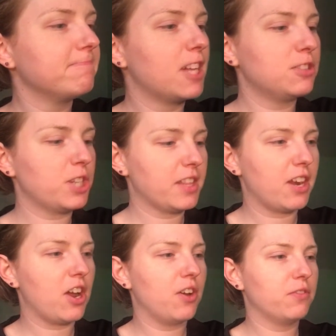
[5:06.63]
I'll try
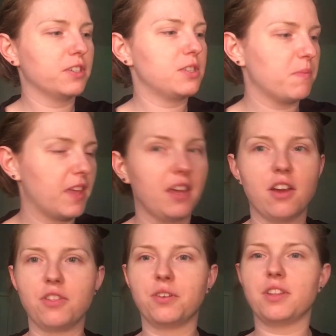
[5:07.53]
that on over something
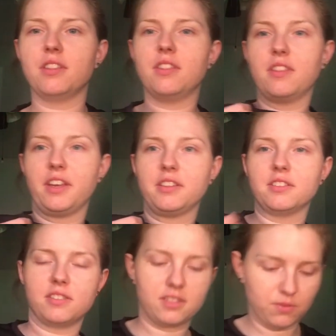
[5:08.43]
other than like
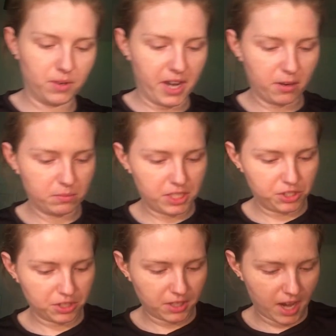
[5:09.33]
this random
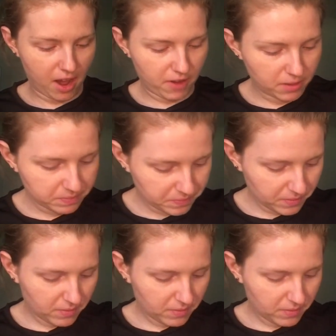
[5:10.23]
t-shirt that I have on.